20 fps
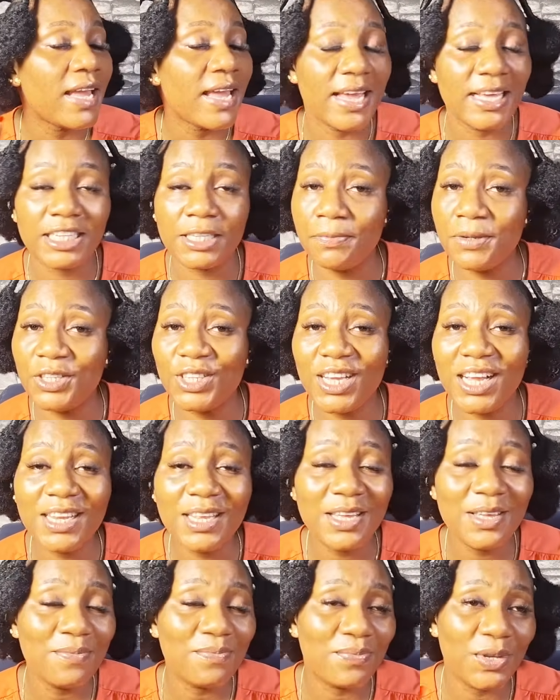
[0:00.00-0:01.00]

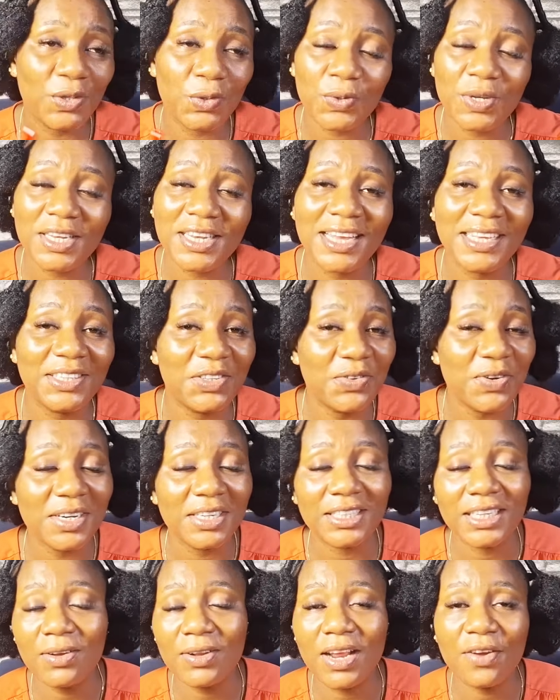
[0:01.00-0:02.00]
especially between Nigeria
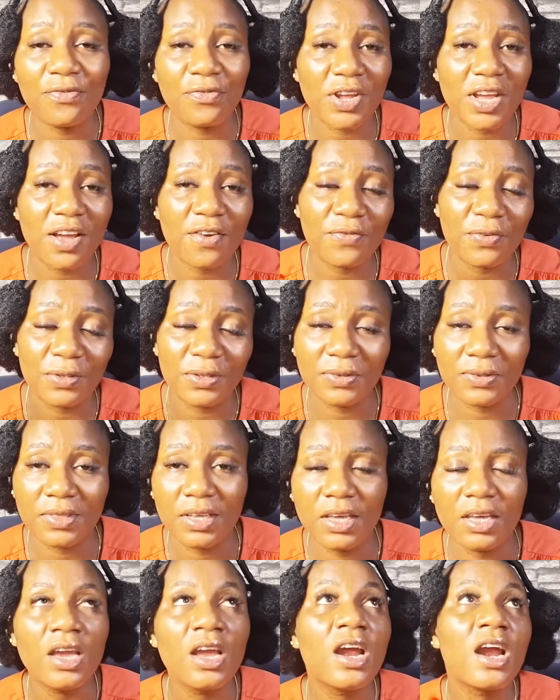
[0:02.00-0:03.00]
and South Africa for
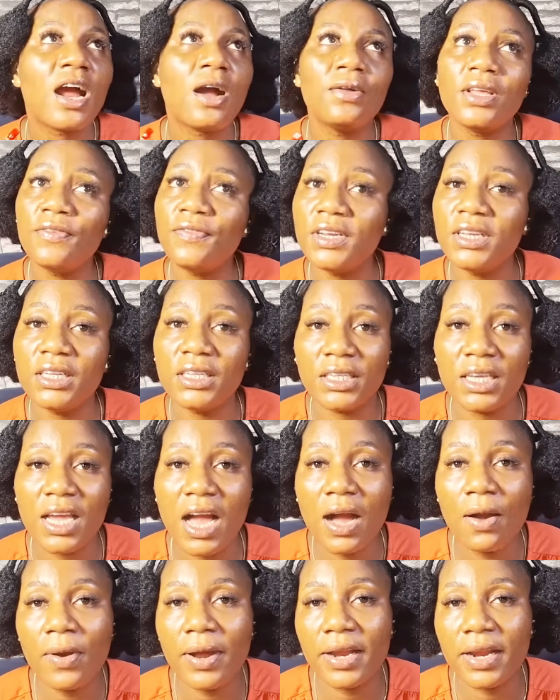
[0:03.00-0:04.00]
today. I'll definitely see
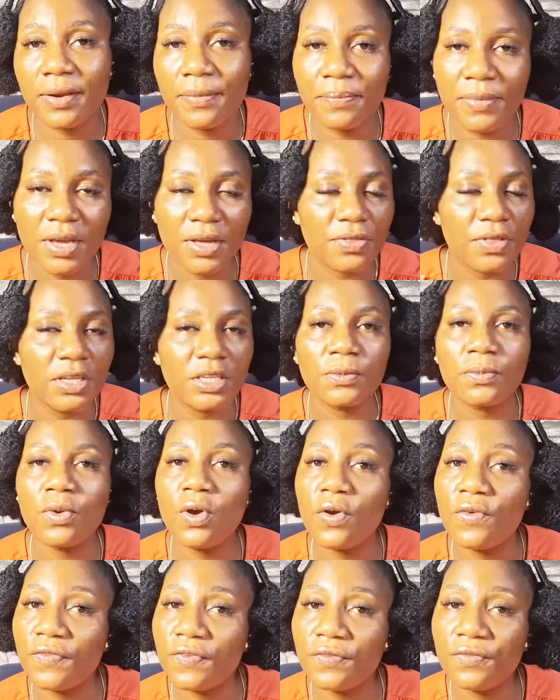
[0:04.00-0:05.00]
how I can make this
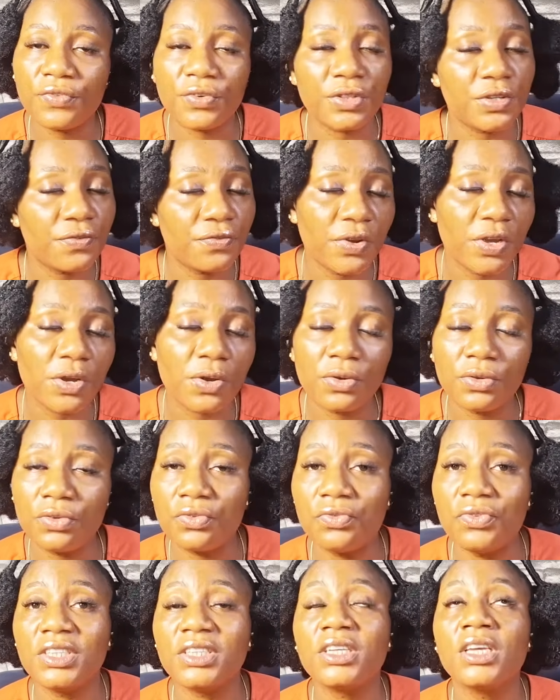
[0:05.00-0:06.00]
more often for different
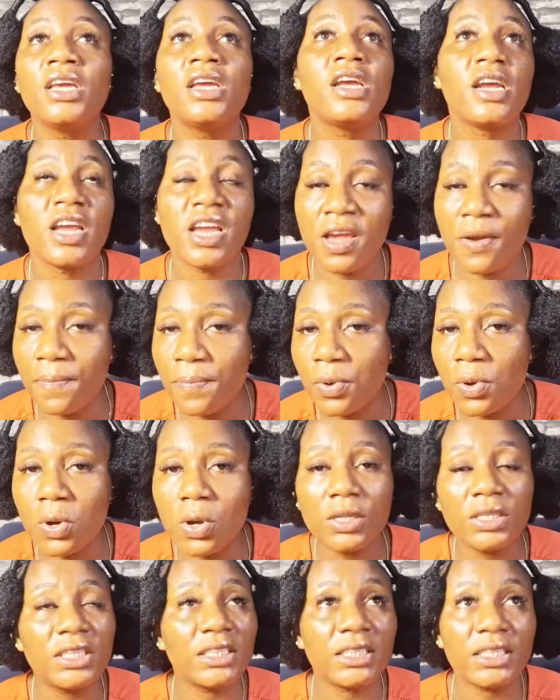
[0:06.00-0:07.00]
countries,
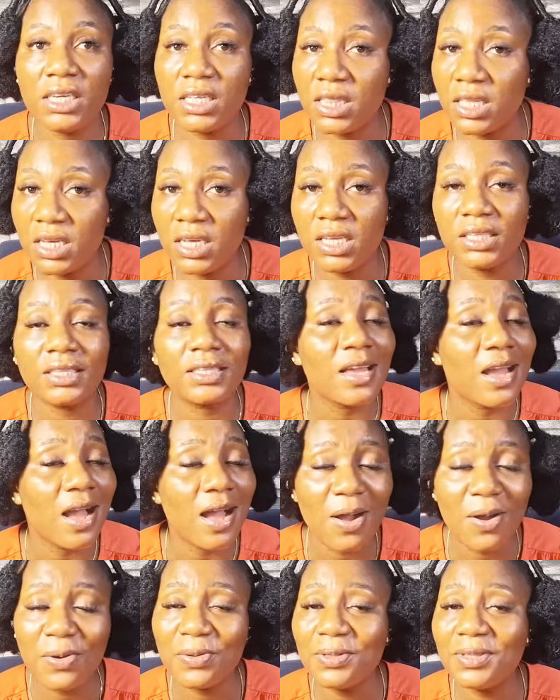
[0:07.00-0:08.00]
airports, cities,
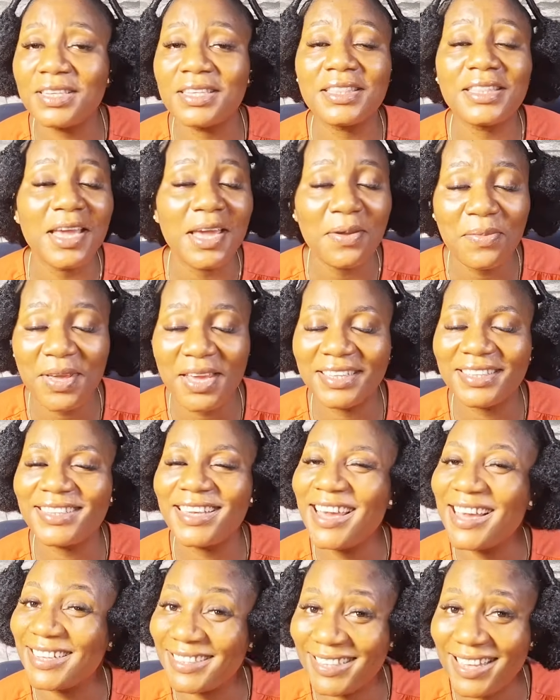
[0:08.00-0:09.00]
towns, name it,
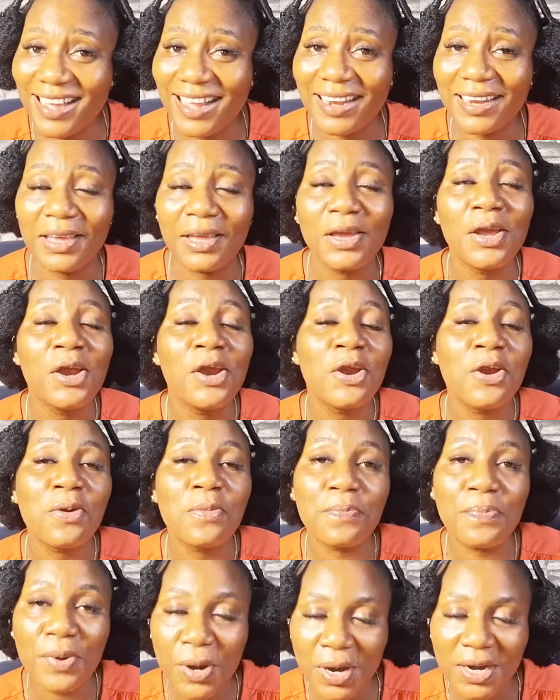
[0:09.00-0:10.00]
exactly.
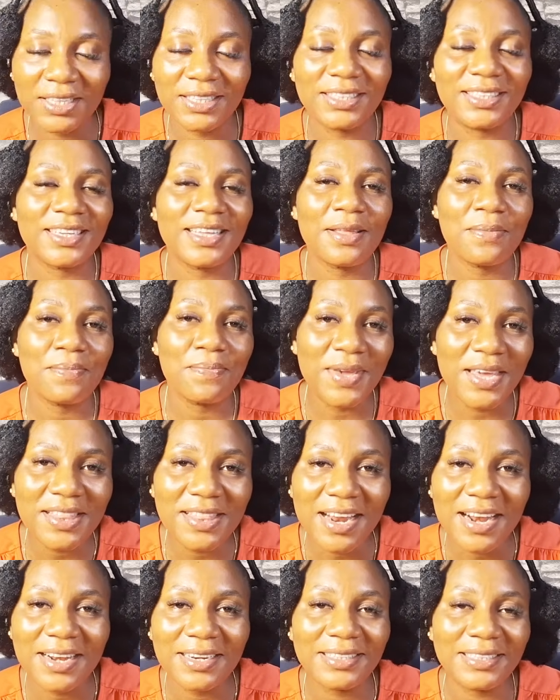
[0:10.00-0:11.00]
But be
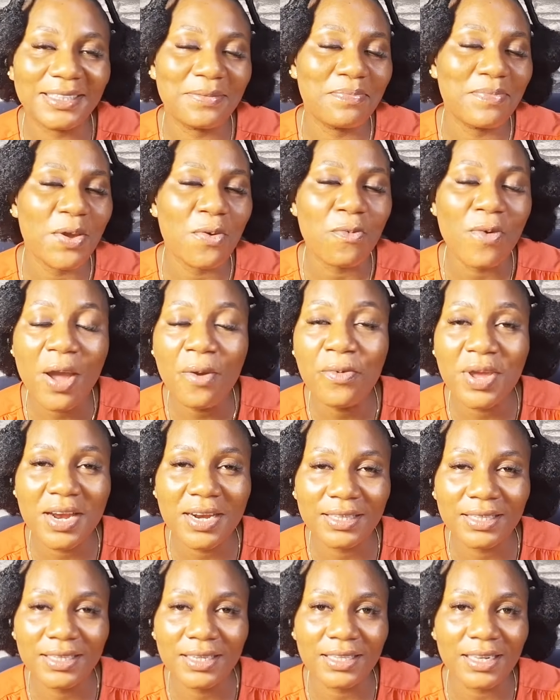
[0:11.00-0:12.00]
that as it may, while we
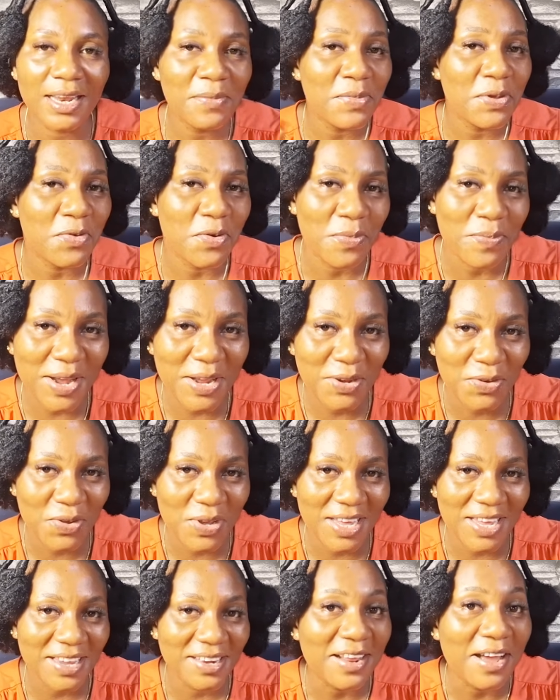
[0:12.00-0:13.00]
are at it, let me remind
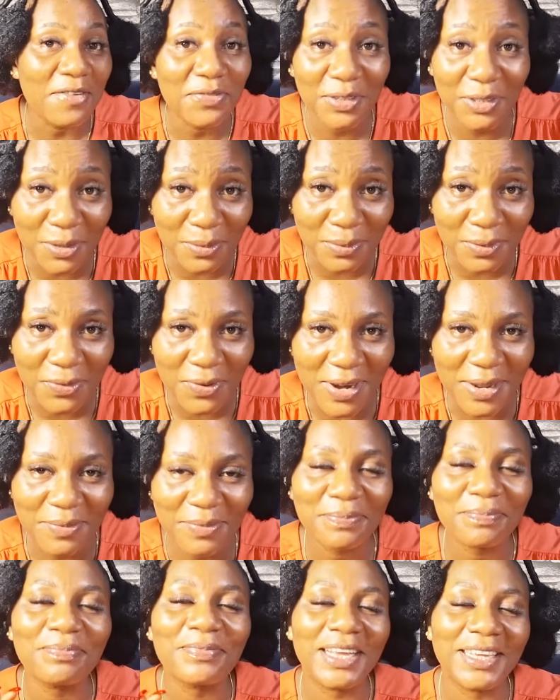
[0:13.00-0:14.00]
you again, have you
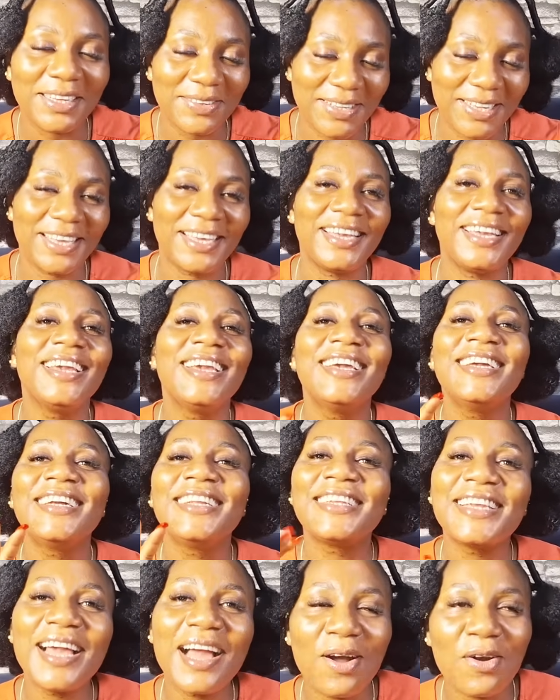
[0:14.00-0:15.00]
subscribed? Okay,
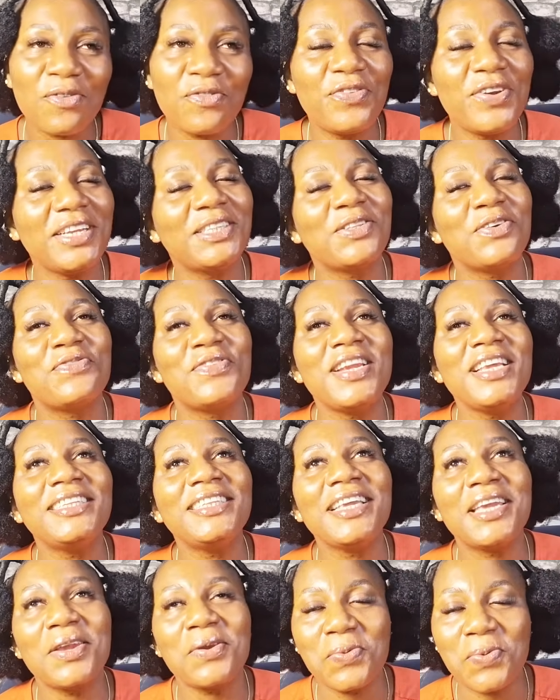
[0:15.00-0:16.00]
now first of all, let's take a